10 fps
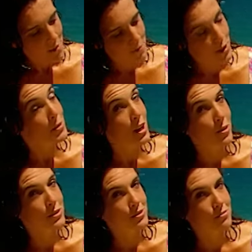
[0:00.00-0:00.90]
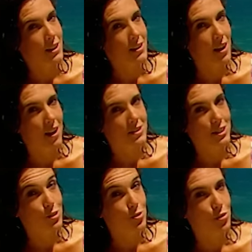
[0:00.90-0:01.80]
But the Minoans recognised
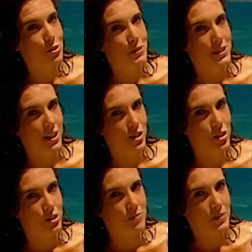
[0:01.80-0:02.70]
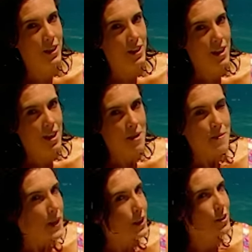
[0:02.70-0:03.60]
its true potential.
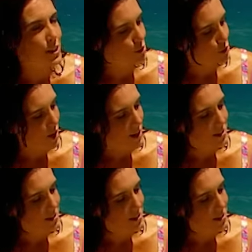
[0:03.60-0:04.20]
They could extract